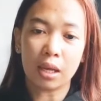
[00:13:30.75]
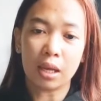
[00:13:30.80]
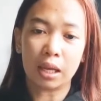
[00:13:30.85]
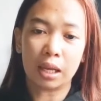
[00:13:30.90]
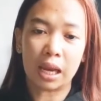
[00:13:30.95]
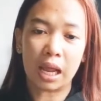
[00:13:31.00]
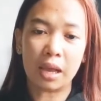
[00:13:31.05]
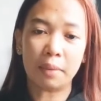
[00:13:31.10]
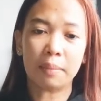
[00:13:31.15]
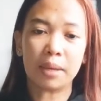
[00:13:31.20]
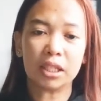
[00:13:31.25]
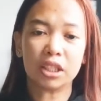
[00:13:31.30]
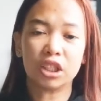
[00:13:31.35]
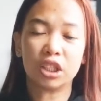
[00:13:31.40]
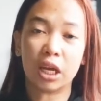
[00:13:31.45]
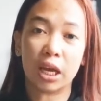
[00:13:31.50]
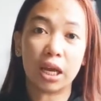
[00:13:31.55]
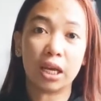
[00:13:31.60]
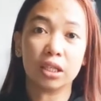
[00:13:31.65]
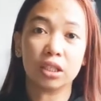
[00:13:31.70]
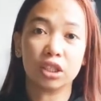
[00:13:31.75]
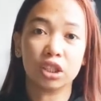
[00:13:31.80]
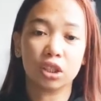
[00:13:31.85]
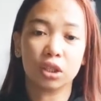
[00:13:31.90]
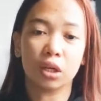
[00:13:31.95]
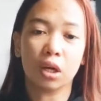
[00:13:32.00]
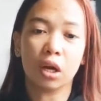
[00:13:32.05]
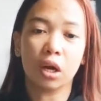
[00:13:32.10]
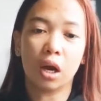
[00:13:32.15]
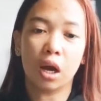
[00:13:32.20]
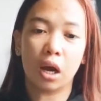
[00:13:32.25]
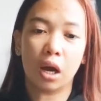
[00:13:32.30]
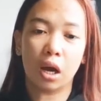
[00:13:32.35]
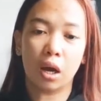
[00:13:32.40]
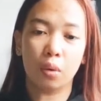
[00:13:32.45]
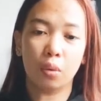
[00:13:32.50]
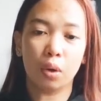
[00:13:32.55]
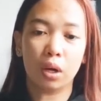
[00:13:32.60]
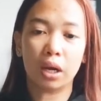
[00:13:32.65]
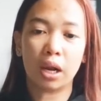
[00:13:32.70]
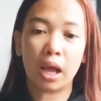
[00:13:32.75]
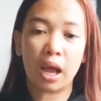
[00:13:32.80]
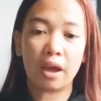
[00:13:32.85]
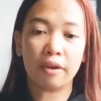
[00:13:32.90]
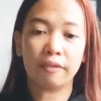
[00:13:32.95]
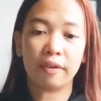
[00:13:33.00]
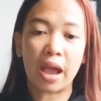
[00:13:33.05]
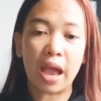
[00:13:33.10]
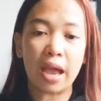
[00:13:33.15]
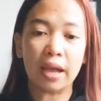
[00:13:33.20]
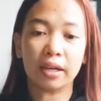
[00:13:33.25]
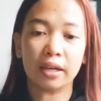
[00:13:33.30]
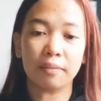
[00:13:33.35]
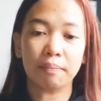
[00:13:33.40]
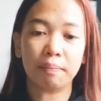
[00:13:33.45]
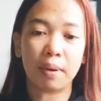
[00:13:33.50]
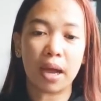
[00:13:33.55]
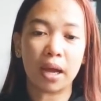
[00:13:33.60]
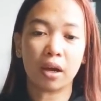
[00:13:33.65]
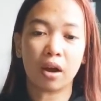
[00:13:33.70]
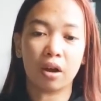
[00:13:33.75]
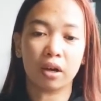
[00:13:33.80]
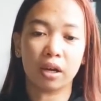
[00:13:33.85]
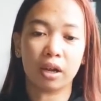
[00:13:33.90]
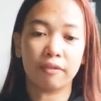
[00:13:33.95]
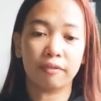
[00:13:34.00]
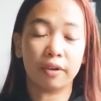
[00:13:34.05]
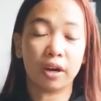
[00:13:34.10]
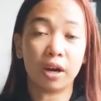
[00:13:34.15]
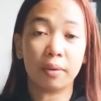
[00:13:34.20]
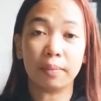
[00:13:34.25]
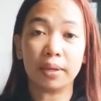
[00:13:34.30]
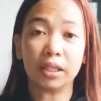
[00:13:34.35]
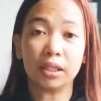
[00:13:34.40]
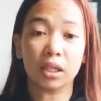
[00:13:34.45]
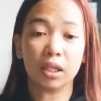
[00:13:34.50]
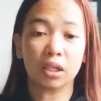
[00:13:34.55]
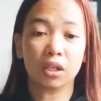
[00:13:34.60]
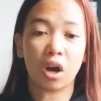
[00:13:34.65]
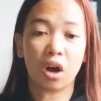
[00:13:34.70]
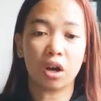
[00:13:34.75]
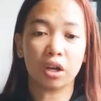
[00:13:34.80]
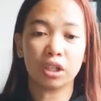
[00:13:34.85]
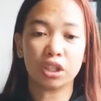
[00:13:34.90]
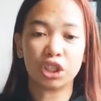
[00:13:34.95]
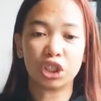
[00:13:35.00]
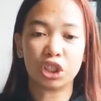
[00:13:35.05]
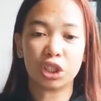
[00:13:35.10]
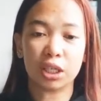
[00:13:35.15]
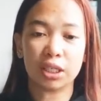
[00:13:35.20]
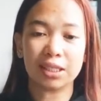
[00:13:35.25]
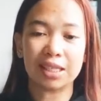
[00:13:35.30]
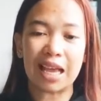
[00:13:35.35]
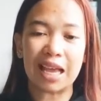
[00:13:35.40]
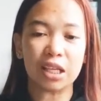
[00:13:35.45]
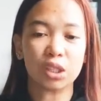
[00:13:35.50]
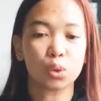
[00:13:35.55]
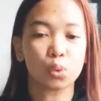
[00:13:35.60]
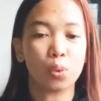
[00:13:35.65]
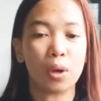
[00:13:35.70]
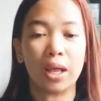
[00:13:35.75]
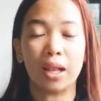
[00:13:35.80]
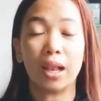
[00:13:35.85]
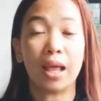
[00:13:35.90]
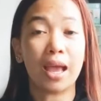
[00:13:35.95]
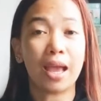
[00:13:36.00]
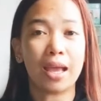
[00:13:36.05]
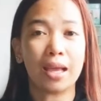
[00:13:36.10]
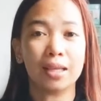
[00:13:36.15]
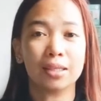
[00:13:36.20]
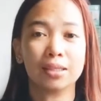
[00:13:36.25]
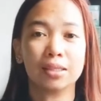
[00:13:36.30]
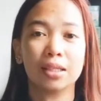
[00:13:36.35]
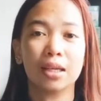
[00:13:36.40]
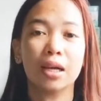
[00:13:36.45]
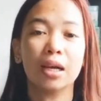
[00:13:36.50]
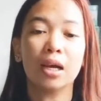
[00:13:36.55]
Climate change will have an impact on environmental conditions as well as